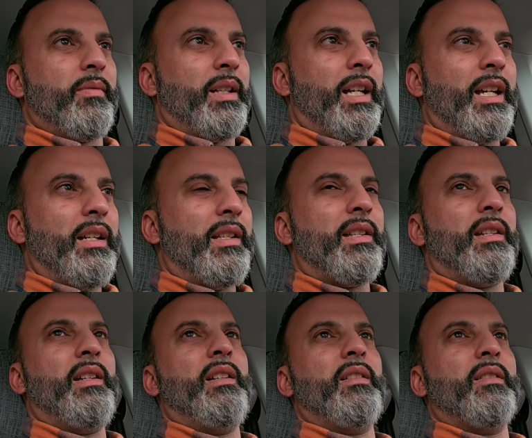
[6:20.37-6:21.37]

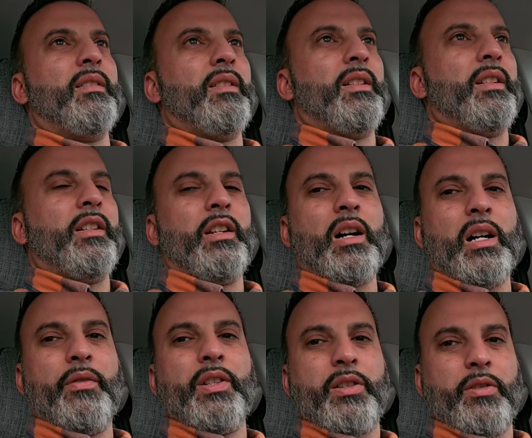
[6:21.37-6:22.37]
easy
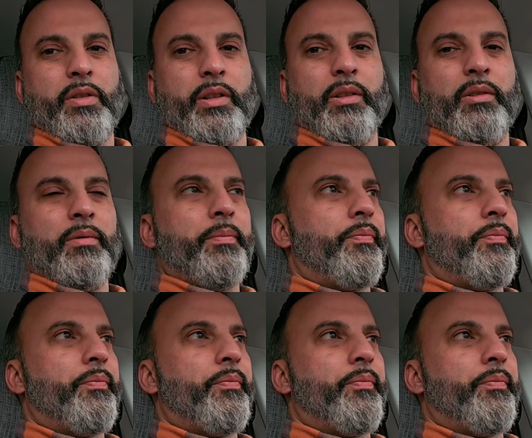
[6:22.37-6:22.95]
novice drill.